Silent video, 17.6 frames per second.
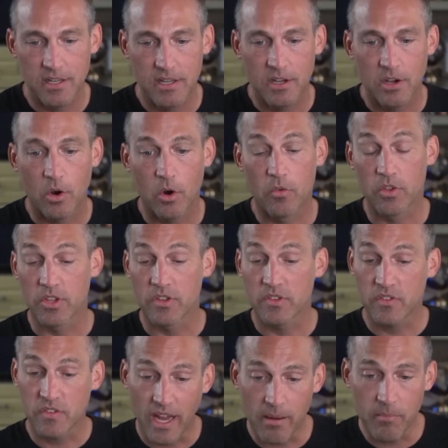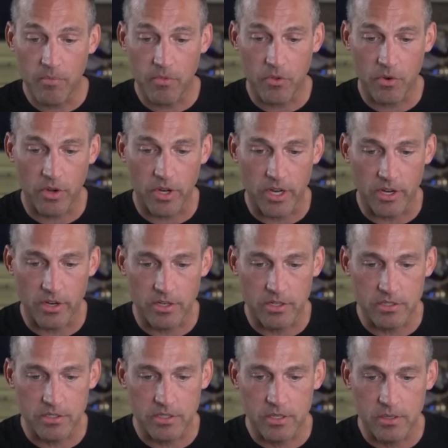over the same 30
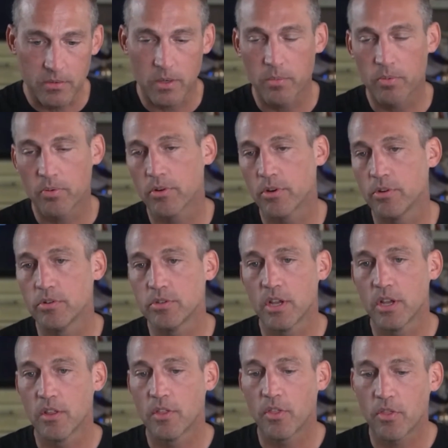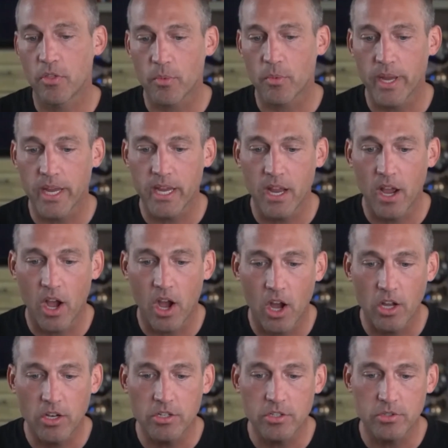years would produce
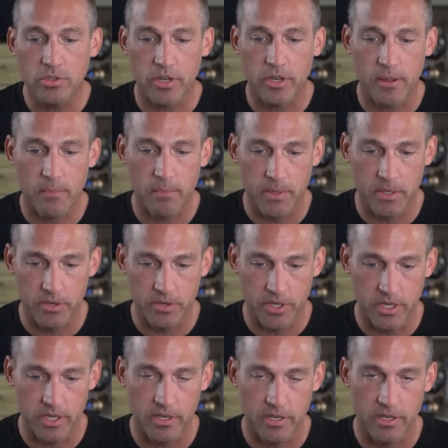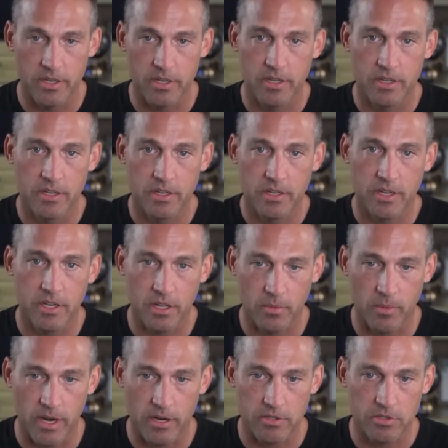300 million
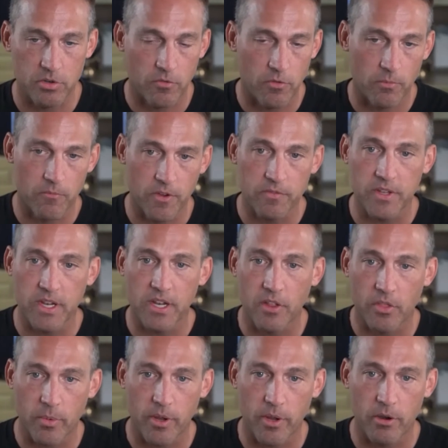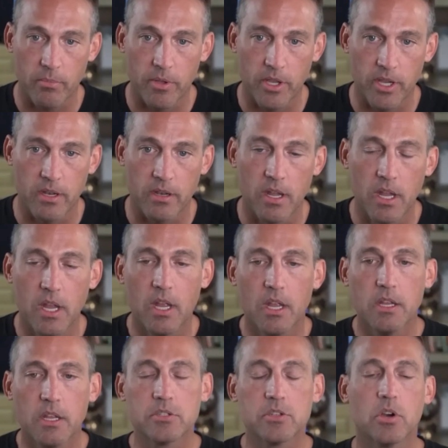kilowatt hours. So from 50 to 300 million.
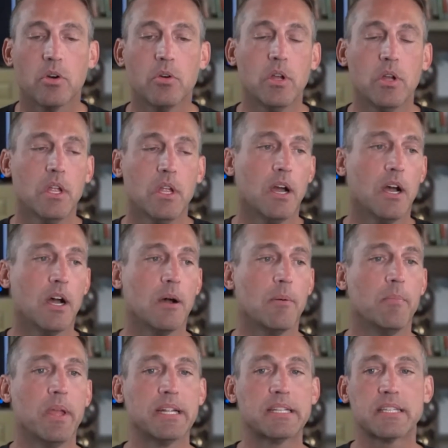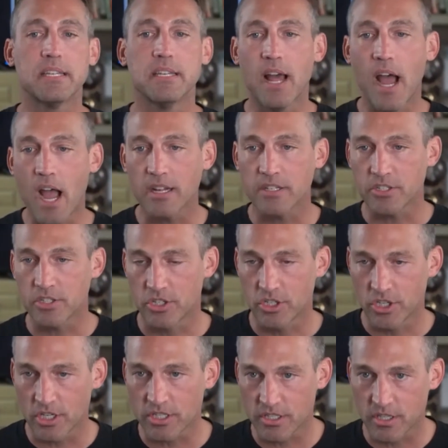So it's not
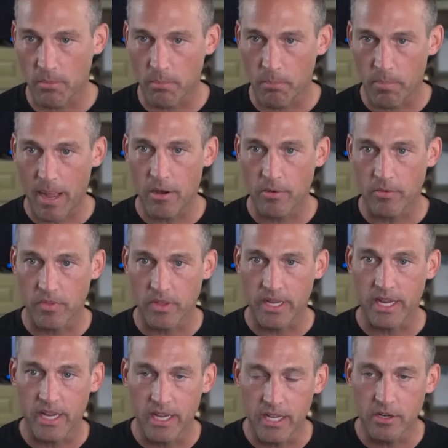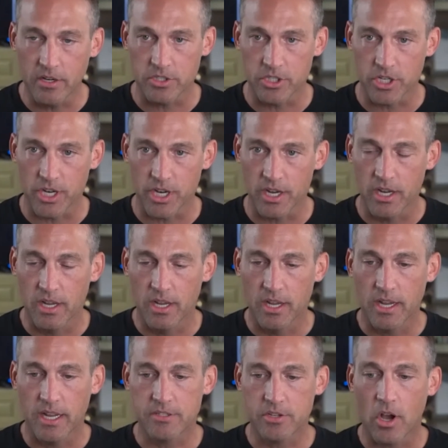just about the energy,
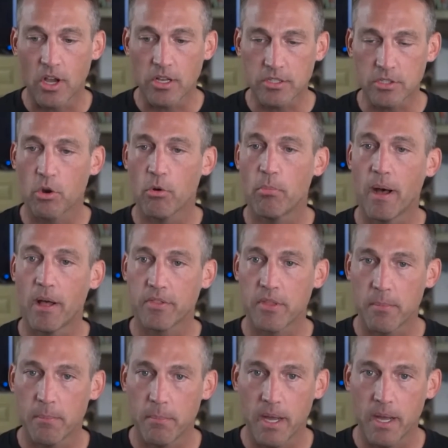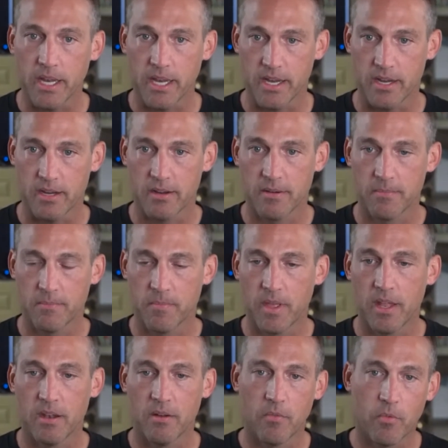it's also about the money.
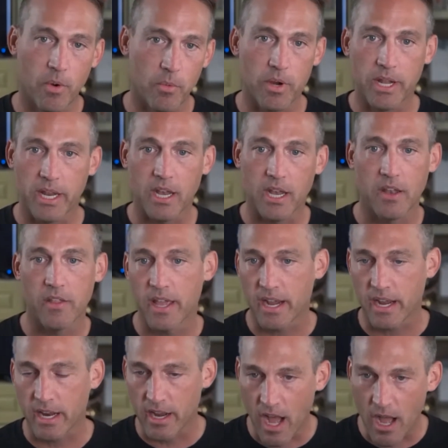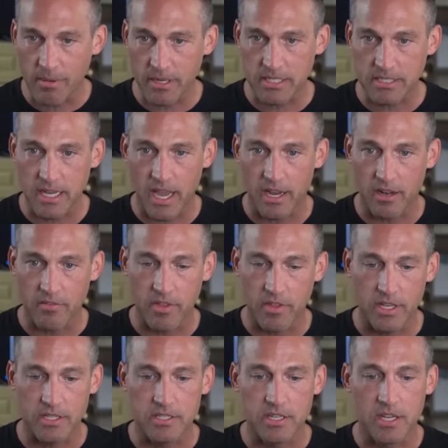And if we want to get into the economic side of
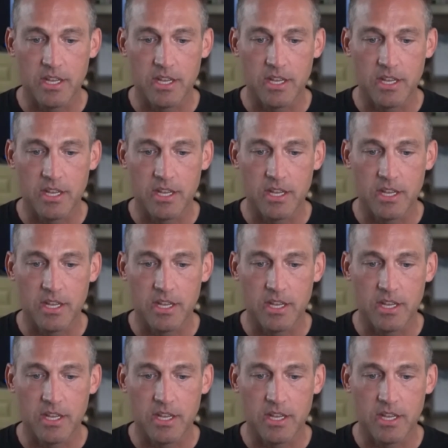this,